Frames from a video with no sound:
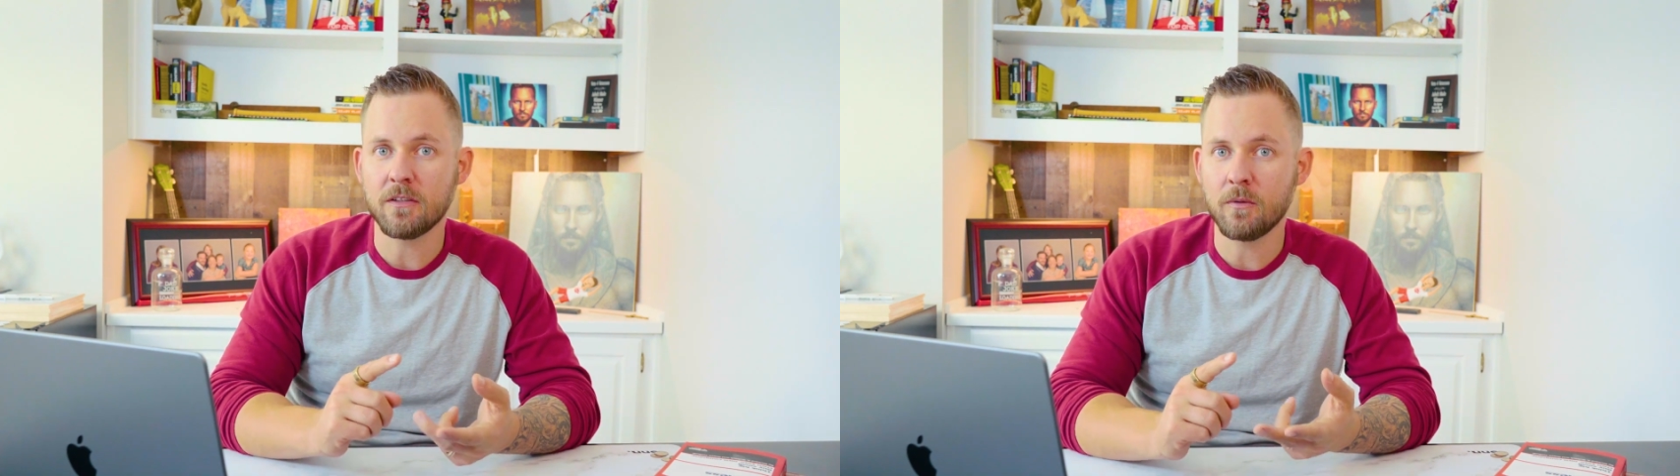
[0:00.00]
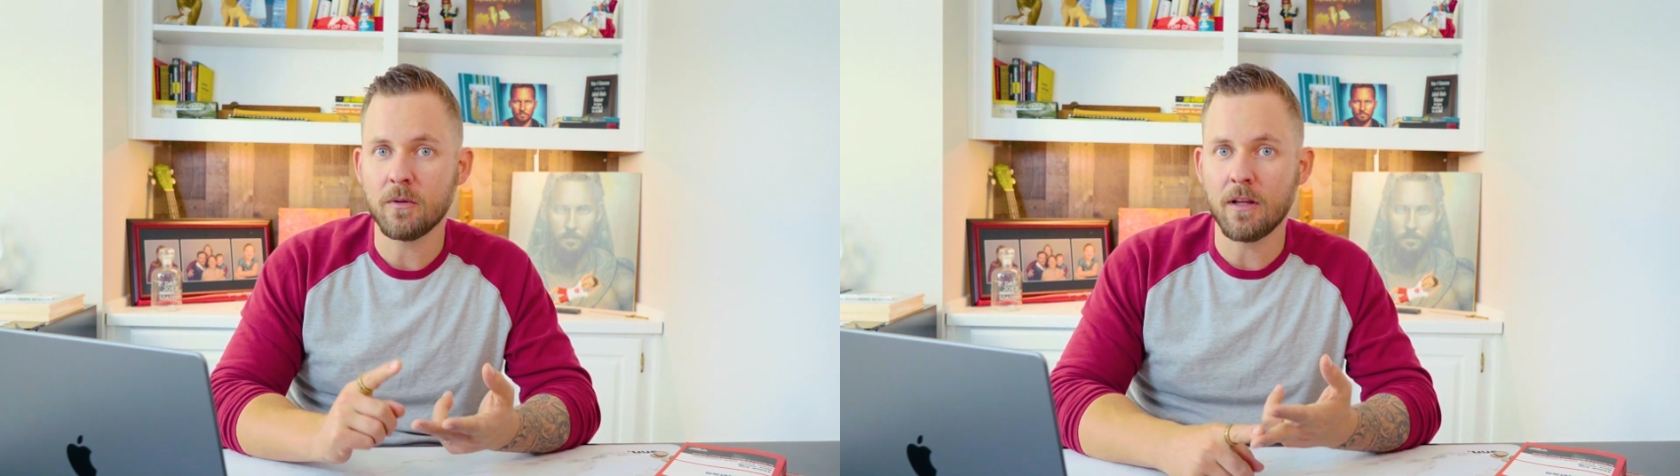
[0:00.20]

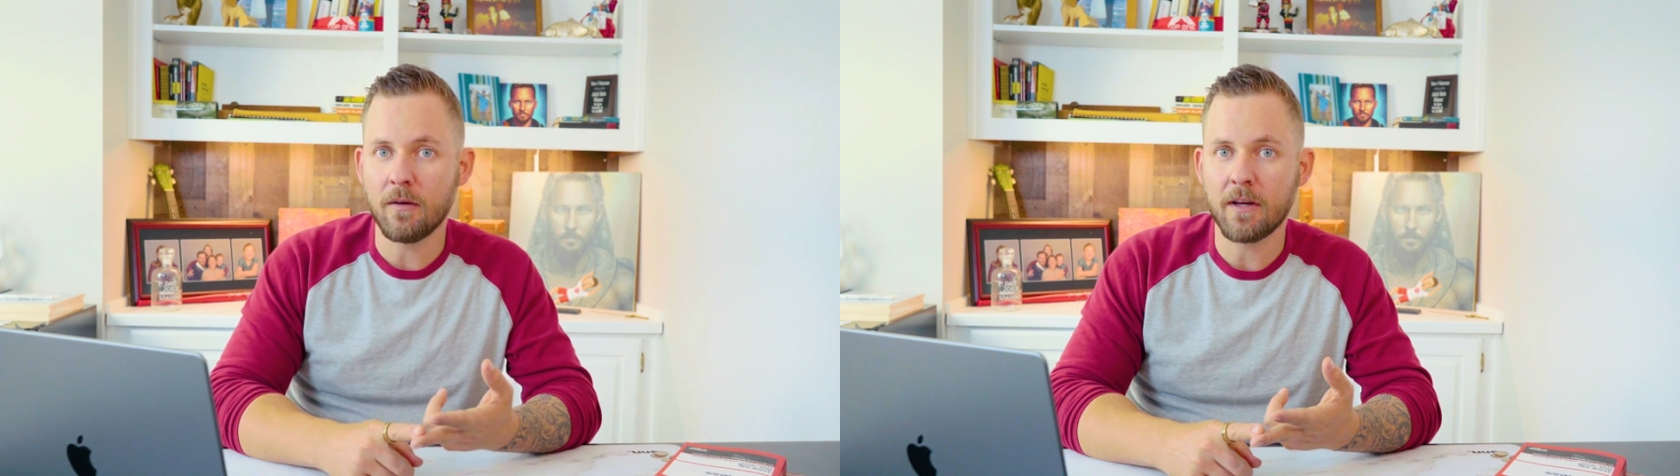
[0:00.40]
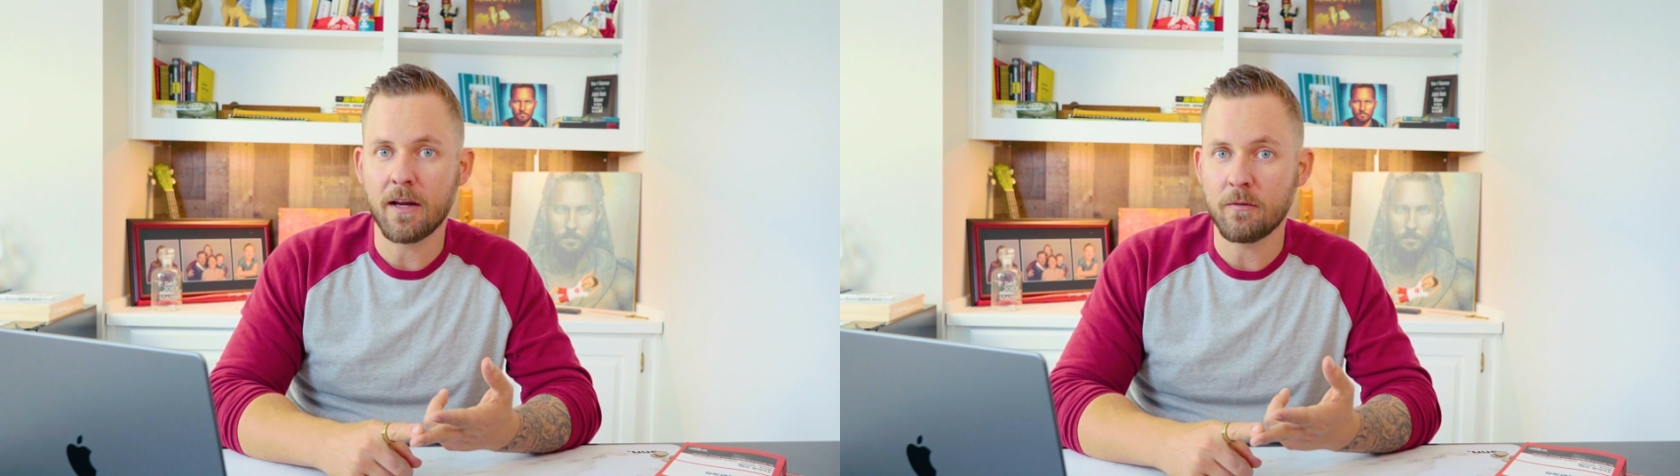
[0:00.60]
and who would
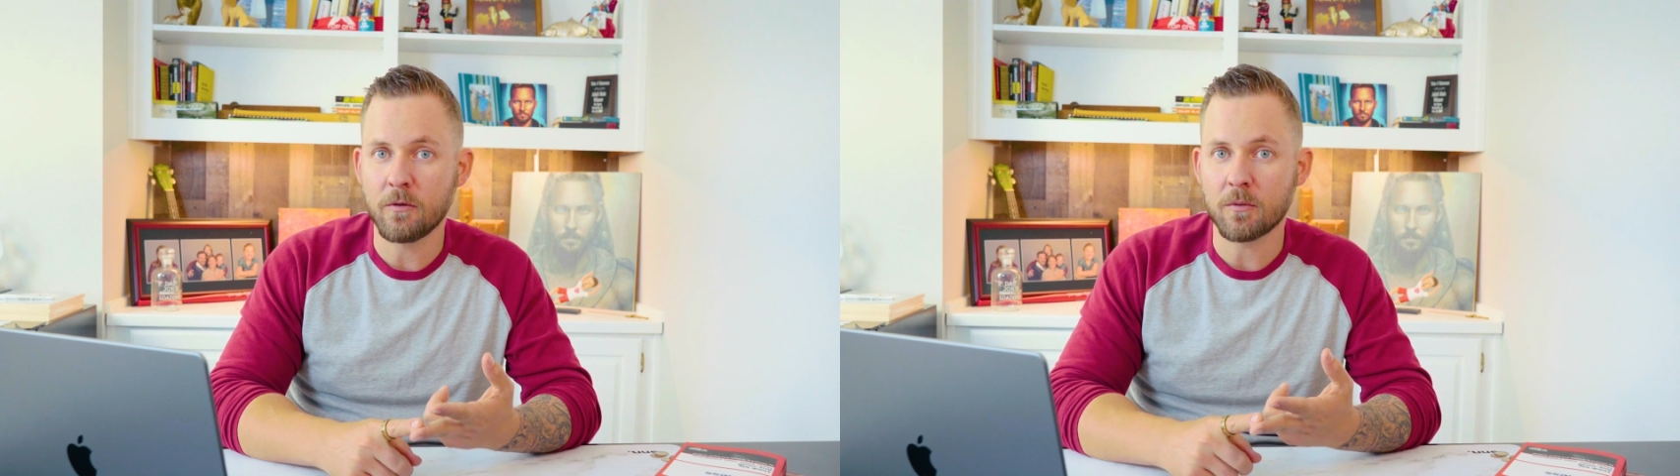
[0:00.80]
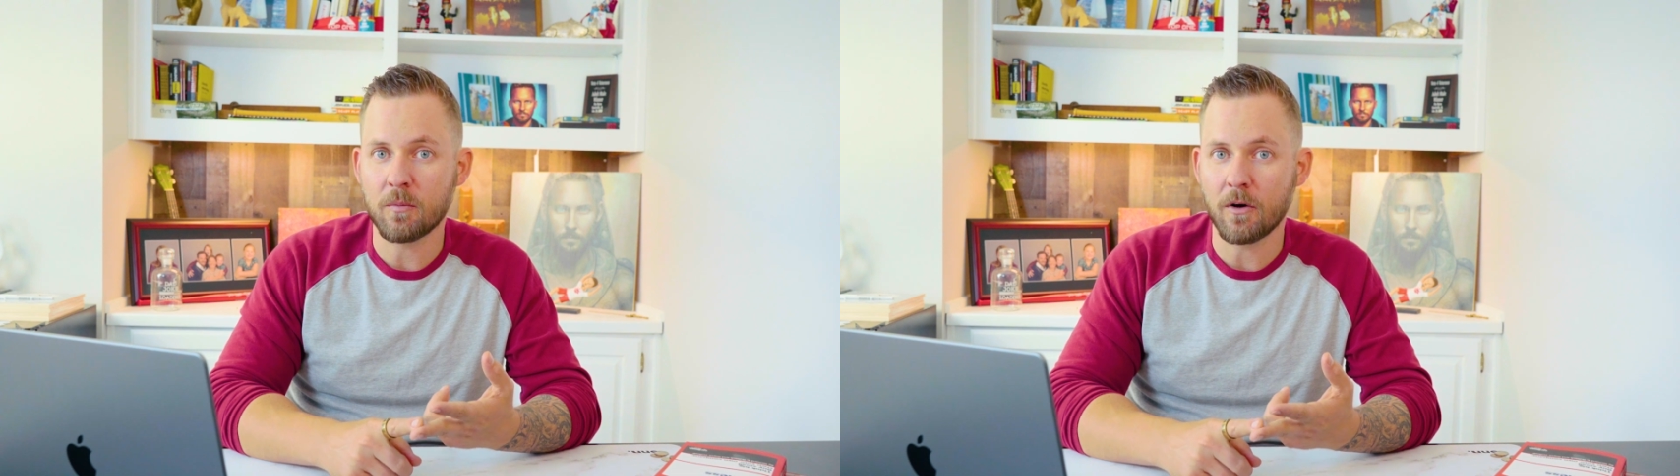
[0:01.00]
love to have you
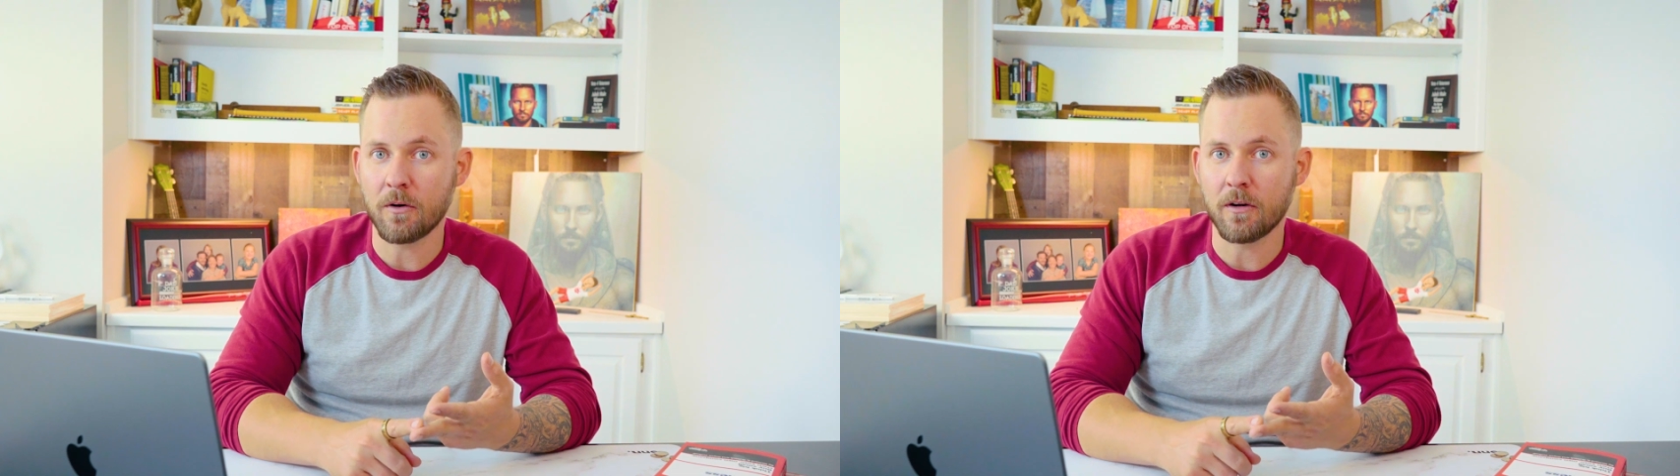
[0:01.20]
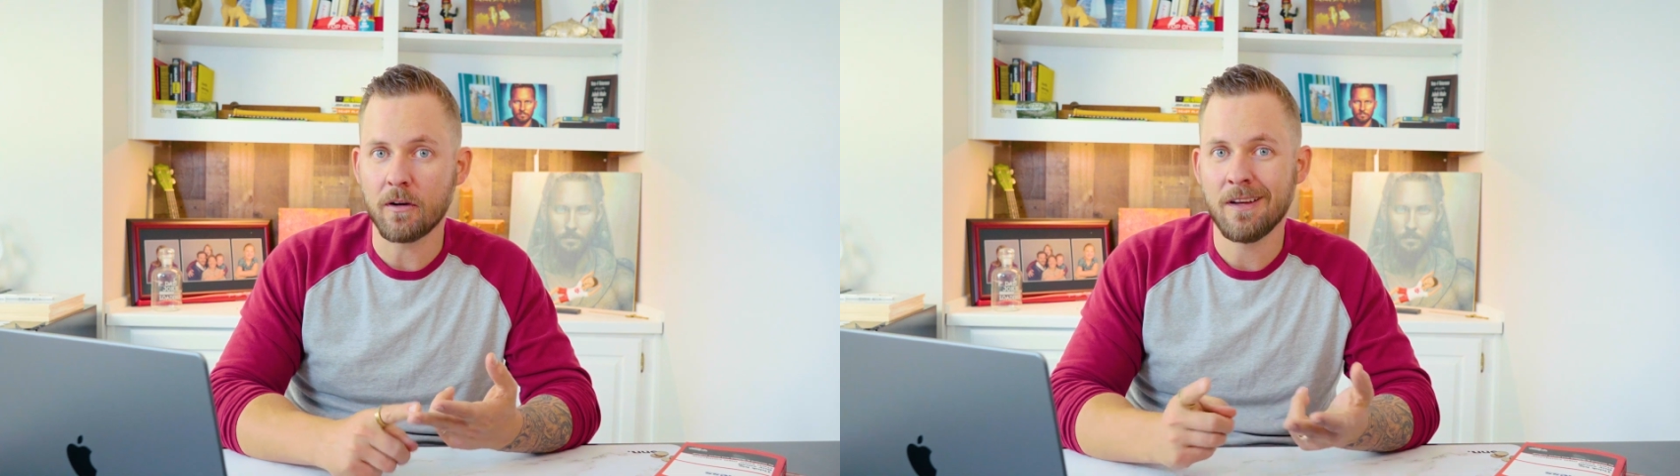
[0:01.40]
as a
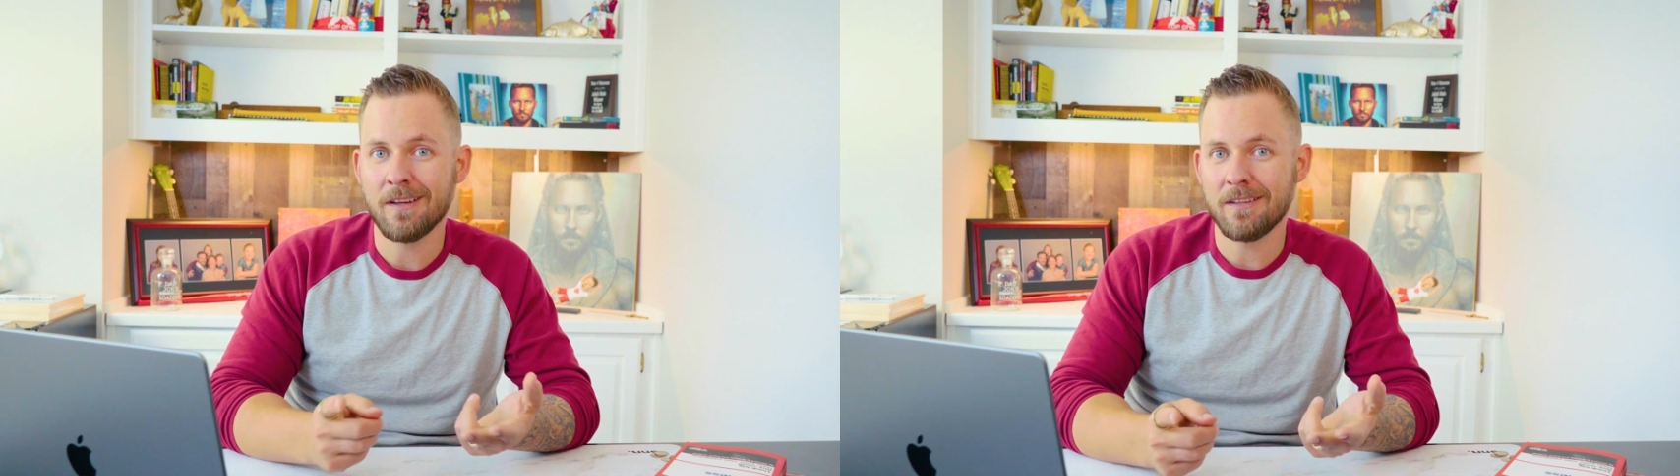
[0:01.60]
partner,